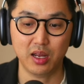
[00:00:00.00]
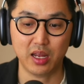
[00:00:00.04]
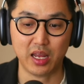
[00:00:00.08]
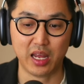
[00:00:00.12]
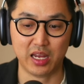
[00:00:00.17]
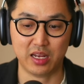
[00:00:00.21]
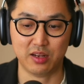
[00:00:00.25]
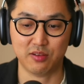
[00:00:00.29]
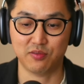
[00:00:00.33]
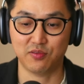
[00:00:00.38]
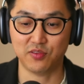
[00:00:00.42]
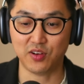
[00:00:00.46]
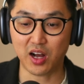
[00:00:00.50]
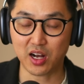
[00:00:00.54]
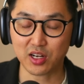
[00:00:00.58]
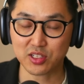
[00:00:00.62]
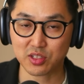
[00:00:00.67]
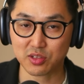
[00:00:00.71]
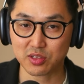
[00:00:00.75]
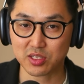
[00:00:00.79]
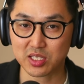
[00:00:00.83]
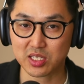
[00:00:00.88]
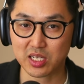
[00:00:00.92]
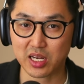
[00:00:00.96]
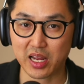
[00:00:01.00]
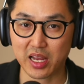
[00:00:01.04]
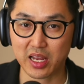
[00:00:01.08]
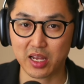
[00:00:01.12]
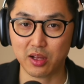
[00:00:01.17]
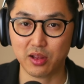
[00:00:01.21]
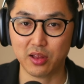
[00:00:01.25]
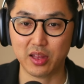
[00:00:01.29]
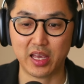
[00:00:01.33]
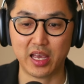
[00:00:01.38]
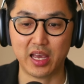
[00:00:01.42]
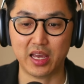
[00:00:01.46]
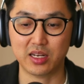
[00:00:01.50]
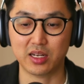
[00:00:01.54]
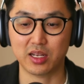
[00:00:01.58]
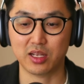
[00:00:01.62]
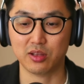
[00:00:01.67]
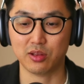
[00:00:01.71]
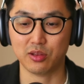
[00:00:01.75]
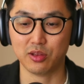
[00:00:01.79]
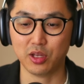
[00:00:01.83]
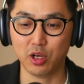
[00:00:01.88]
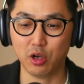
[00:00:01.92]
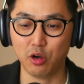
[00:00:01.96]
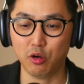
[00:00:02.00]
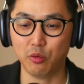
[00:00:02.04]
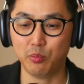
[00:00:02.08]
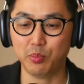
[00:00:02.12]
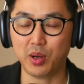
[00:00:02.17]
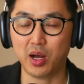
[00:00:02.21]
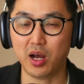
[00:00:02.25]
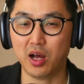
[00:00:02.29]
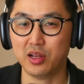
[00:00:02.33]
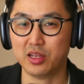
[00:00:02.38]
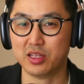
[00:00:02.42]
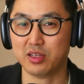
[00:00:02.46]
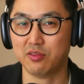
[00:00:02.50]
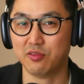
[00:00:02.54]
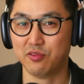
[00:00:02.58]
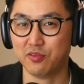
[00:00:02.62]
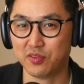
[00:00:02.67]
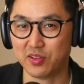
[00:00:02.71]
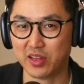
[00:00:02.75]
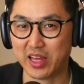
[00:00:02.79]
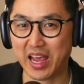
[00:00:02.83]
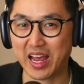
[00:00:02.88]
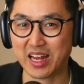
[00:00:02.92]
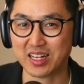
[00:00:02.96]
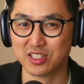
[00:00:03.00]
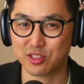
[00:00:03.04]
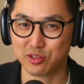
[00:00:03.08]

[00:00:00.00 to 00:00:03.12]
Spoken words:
a voxel style, and a low poly flat,